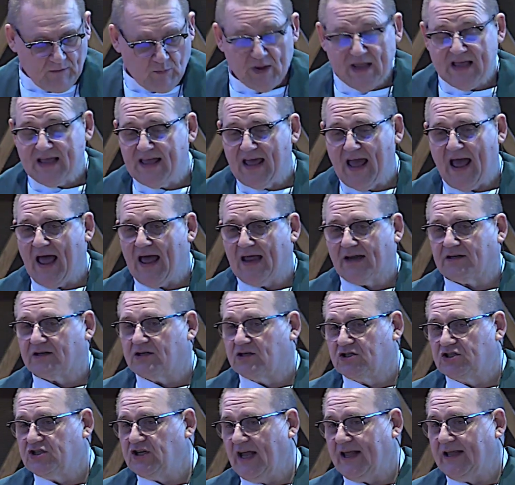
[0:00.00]
We
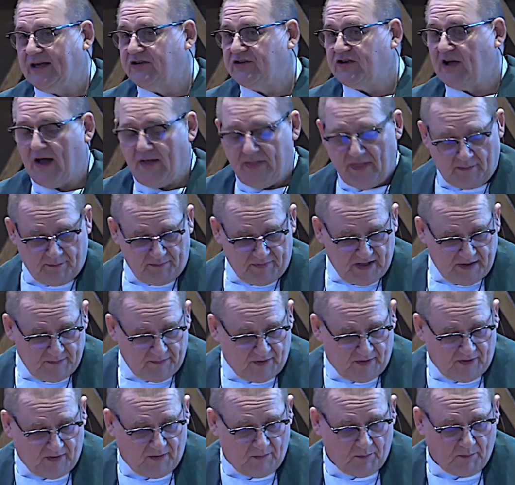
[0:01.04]
can't change other
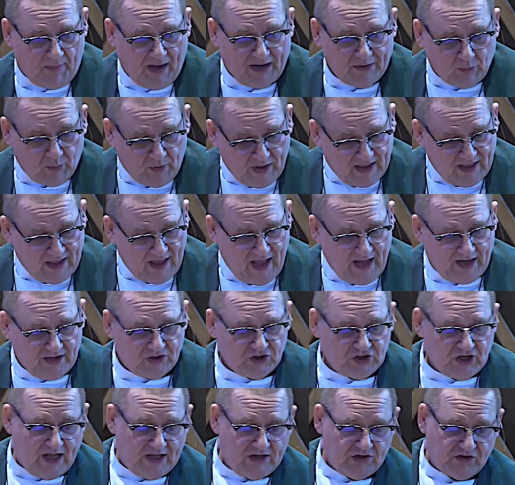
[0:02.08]
people, but we can
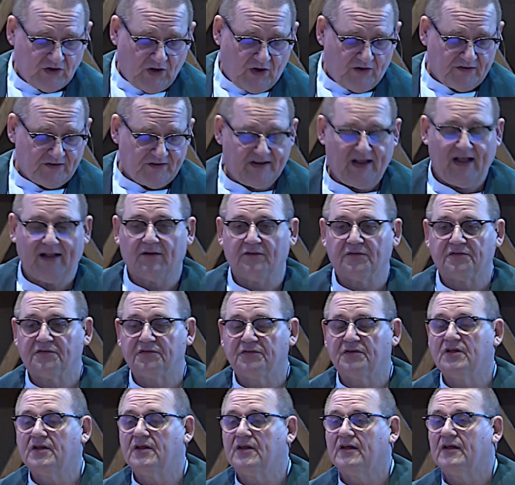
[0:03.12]
change
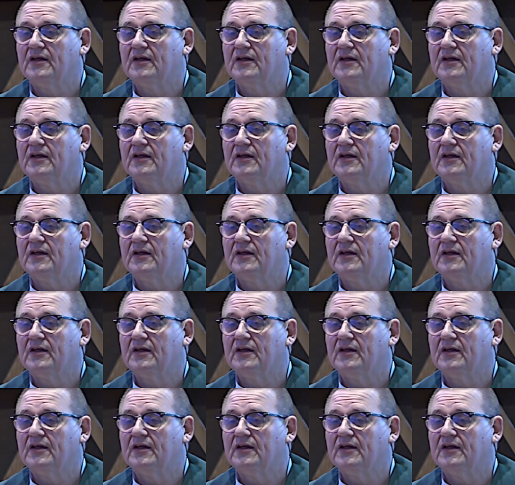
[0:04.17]
ourselves.